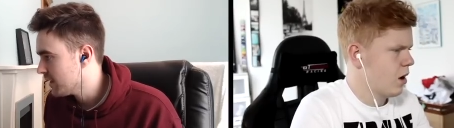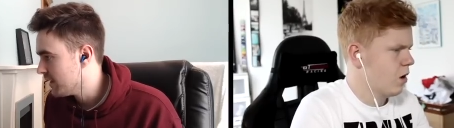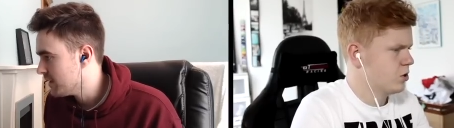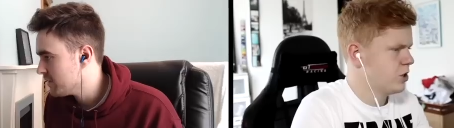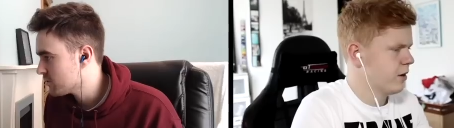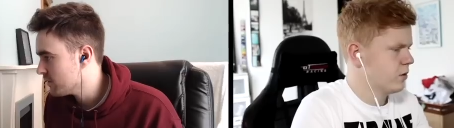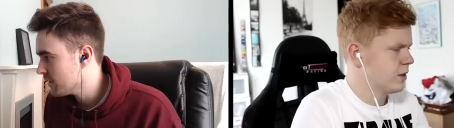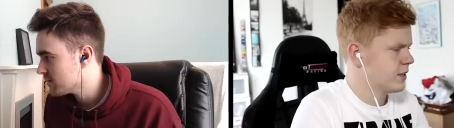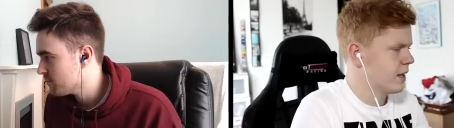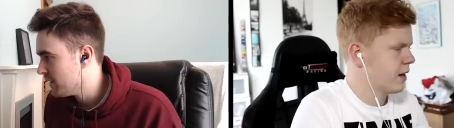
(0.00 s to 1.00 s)
Speaker 1: and oh shit, no,
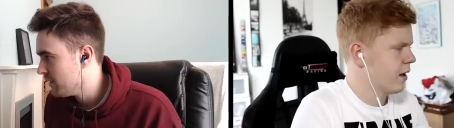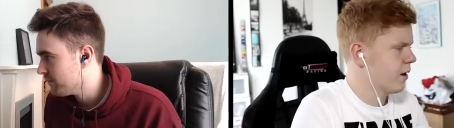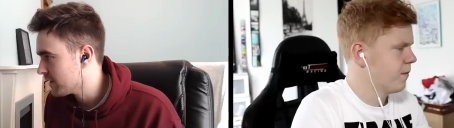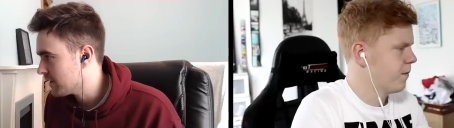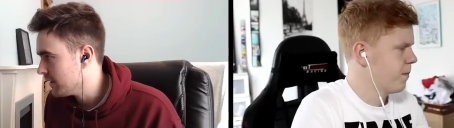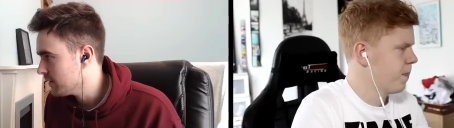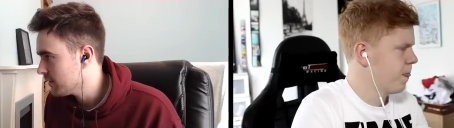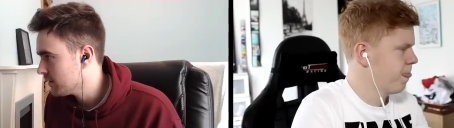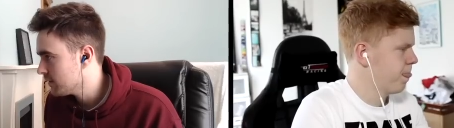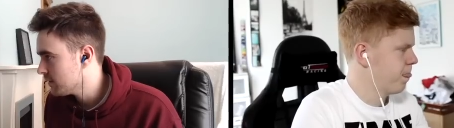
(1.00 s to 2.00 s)
De Sciglio.
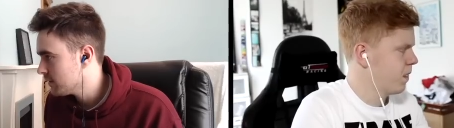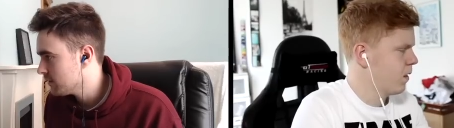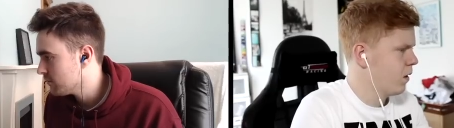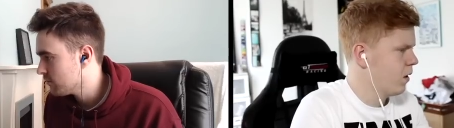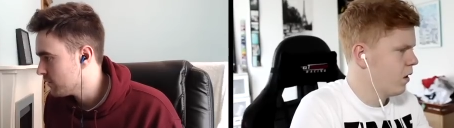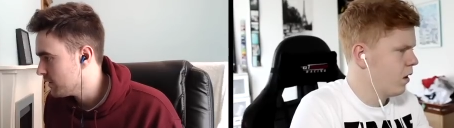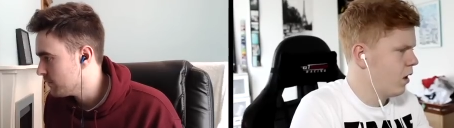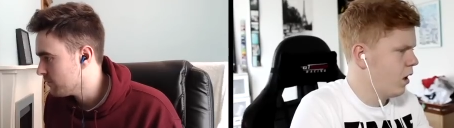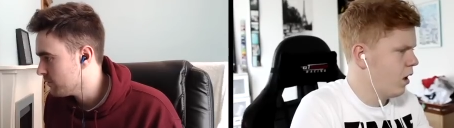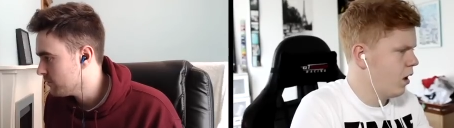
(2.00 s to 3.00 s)
So one of them
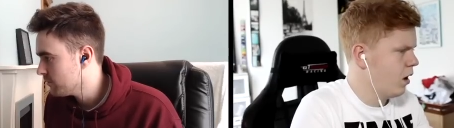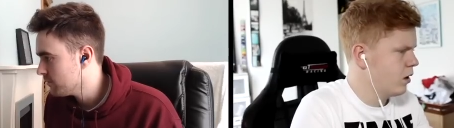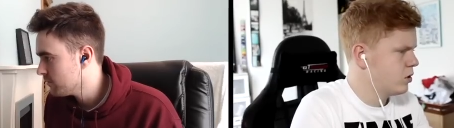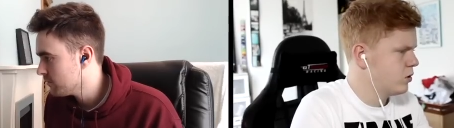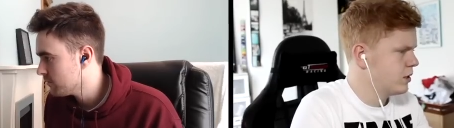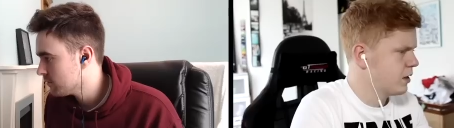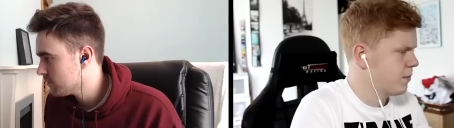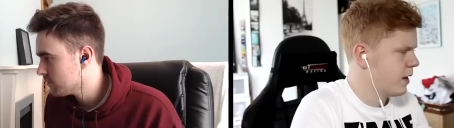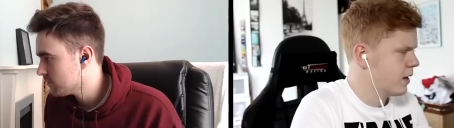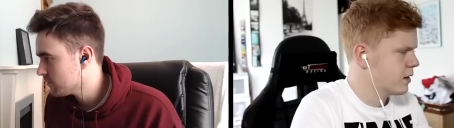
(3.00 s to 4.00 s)
two. Uh, two centre
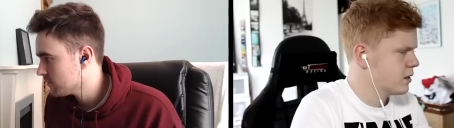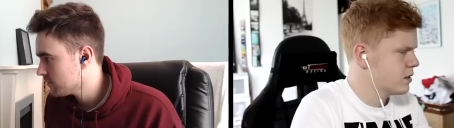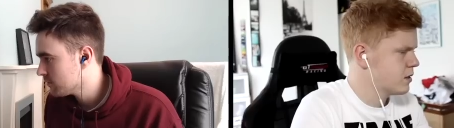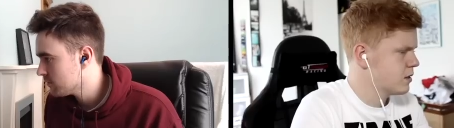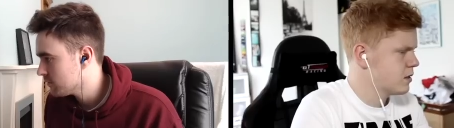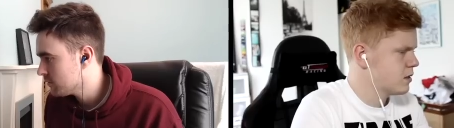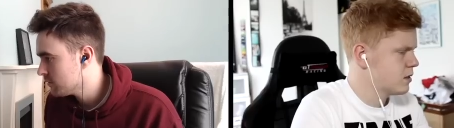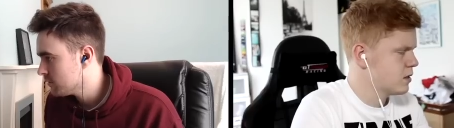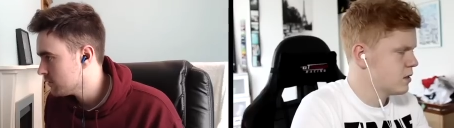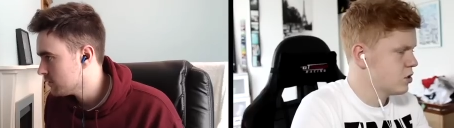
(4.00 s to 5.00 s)

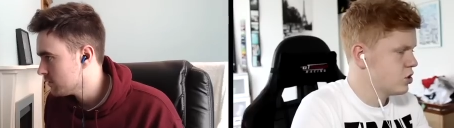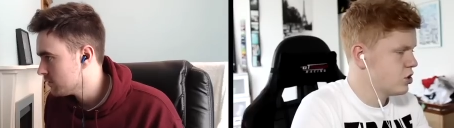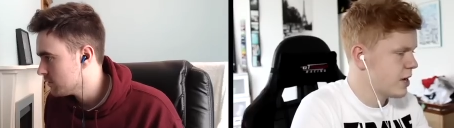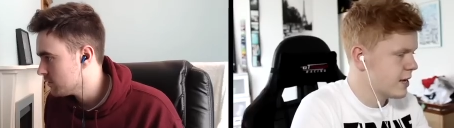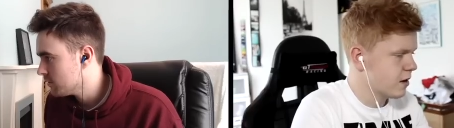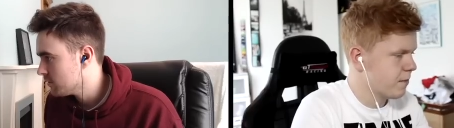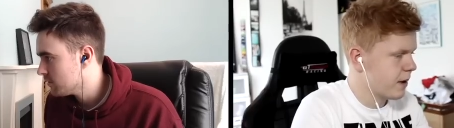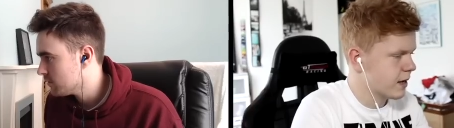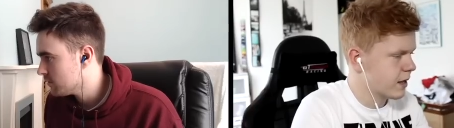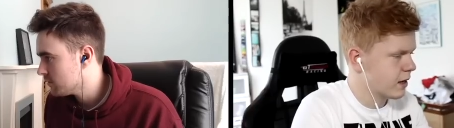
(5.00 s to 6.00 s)
backs. Shit, I'm
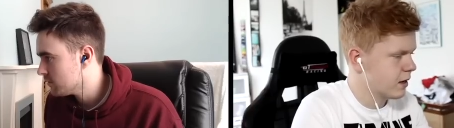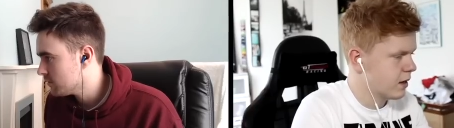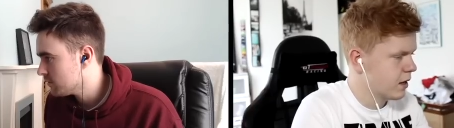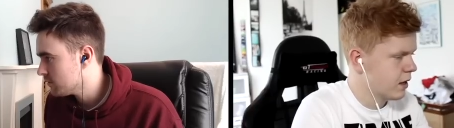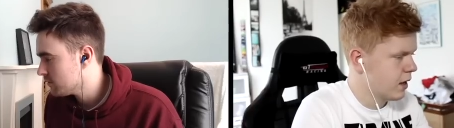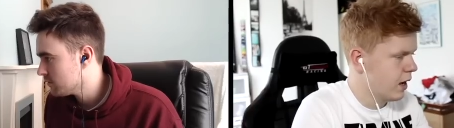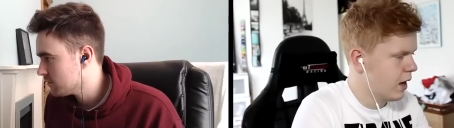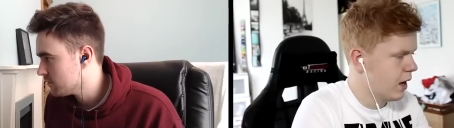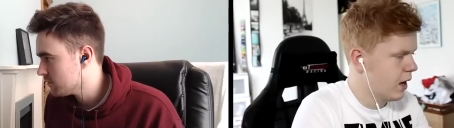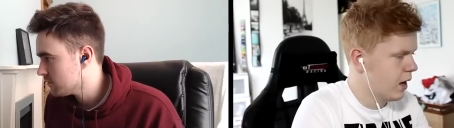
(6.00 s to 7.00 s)
panicking.
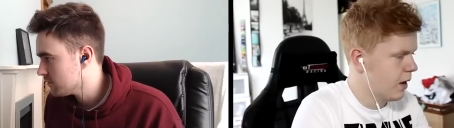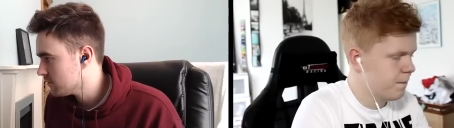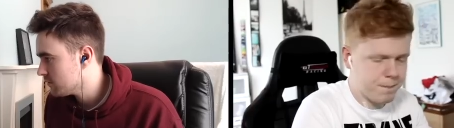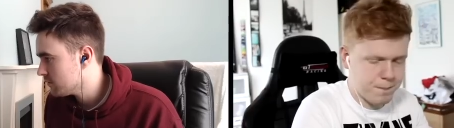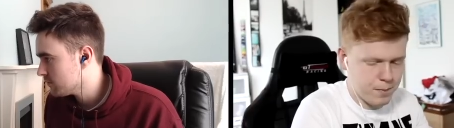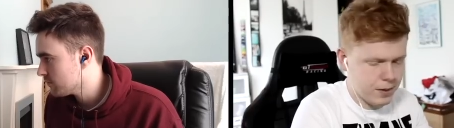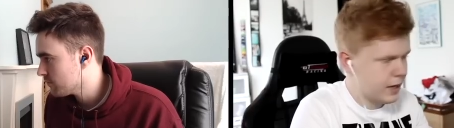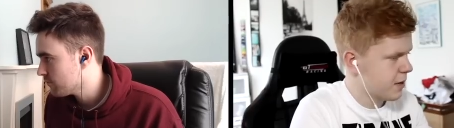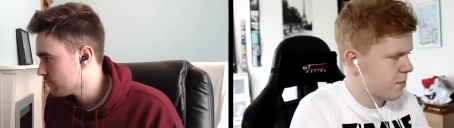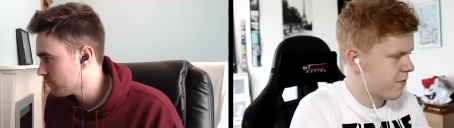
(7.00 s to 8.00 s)
Uh,
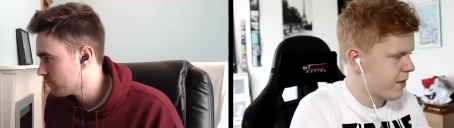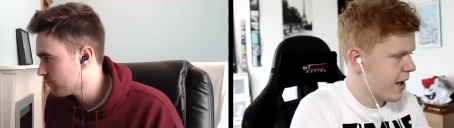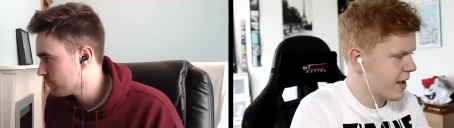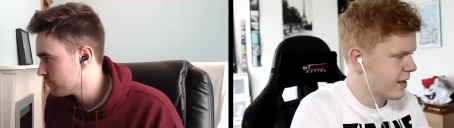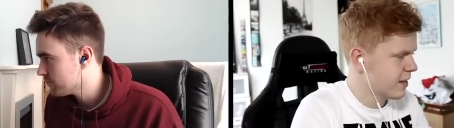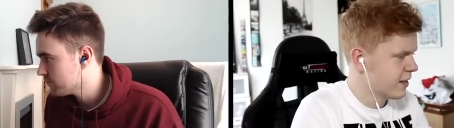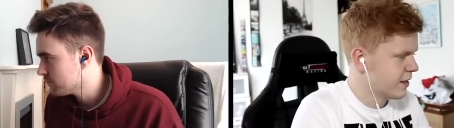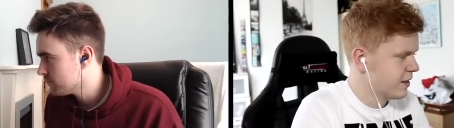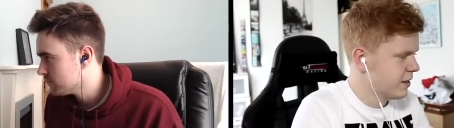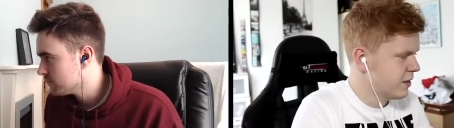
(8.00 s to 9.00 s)
League BVA.
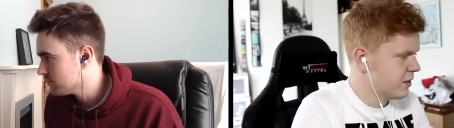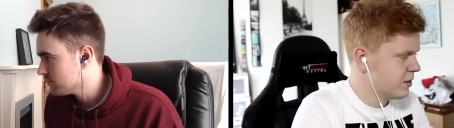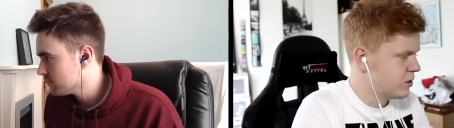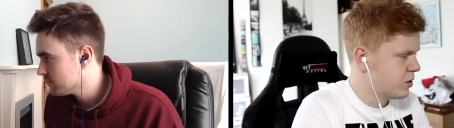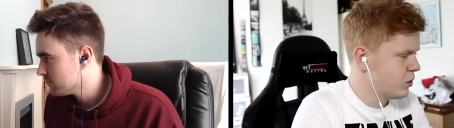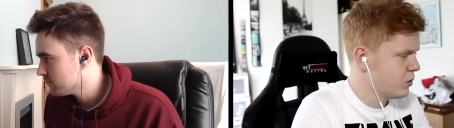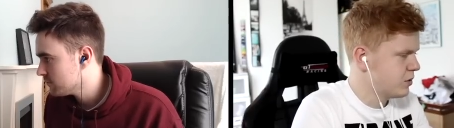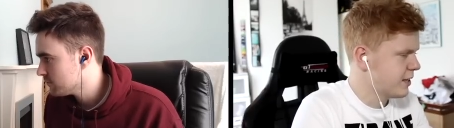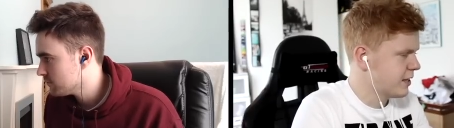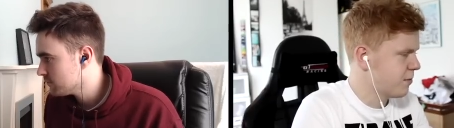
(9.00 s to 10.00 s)
Two
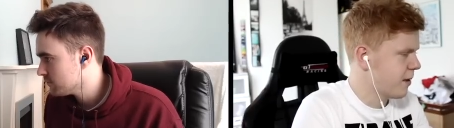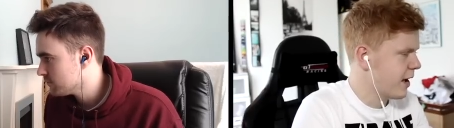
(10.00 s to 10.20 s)
centre